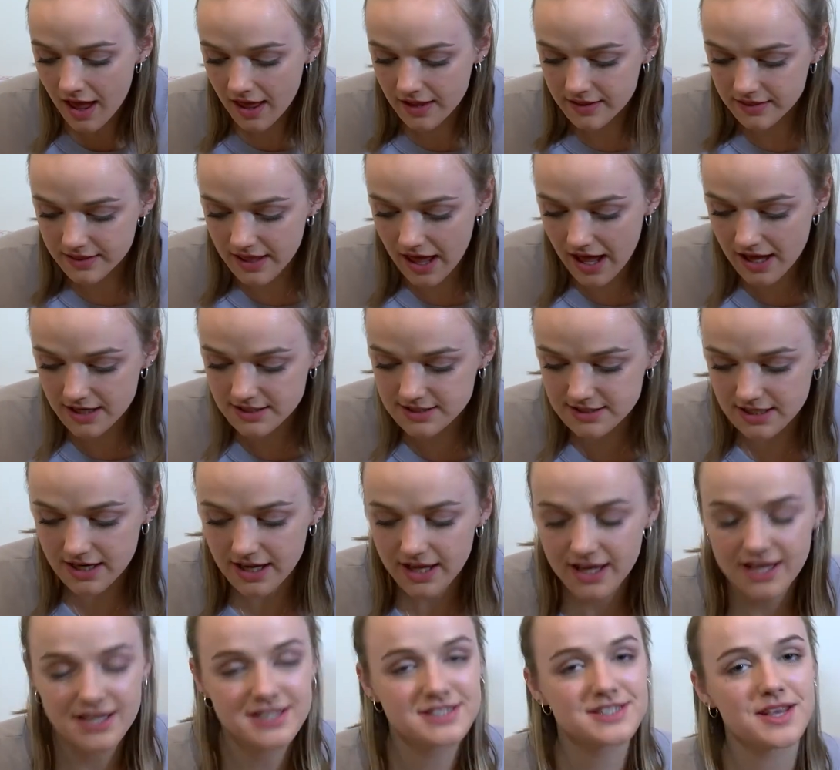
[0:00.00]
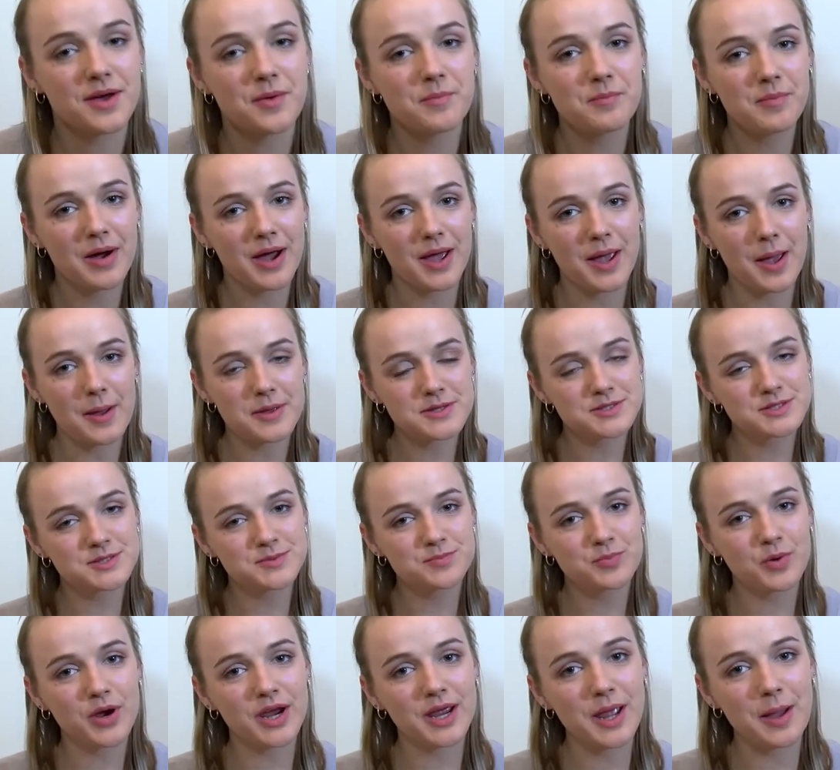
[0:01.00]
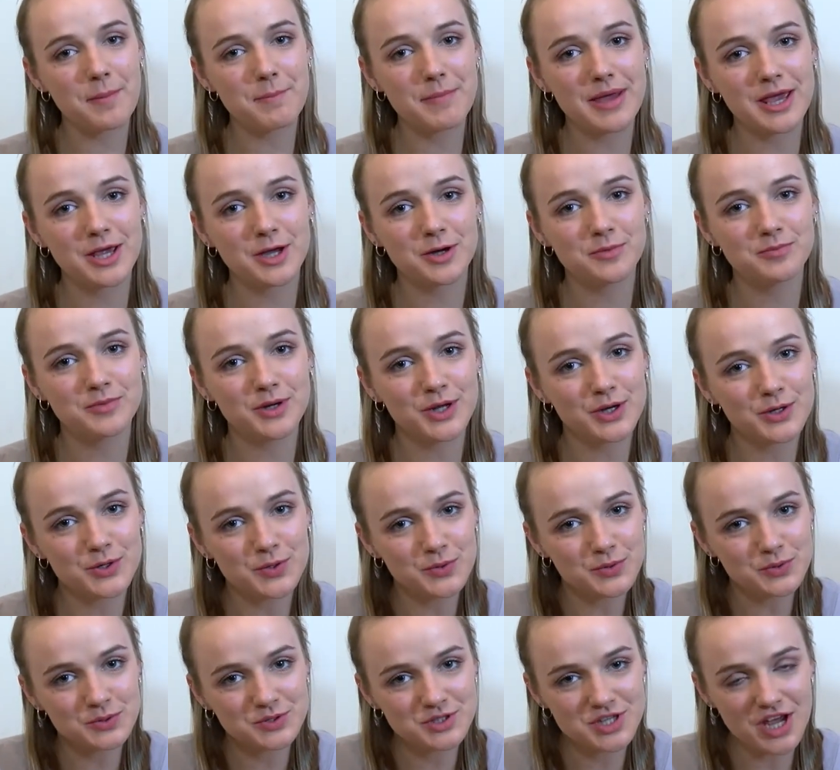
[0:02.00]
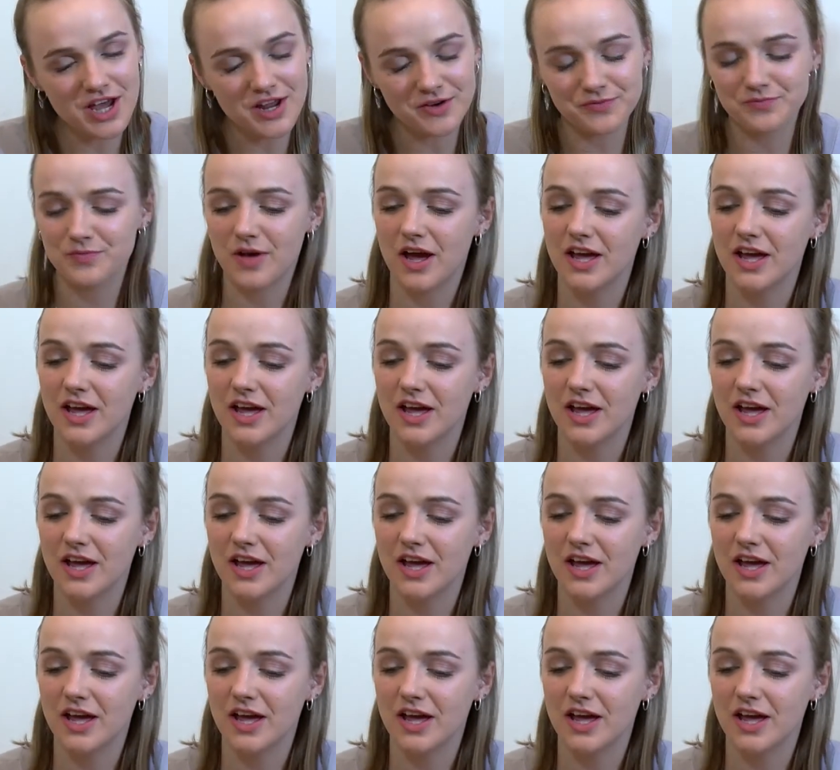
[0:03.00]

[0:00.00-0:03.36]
And And that is my spring makeup look all done.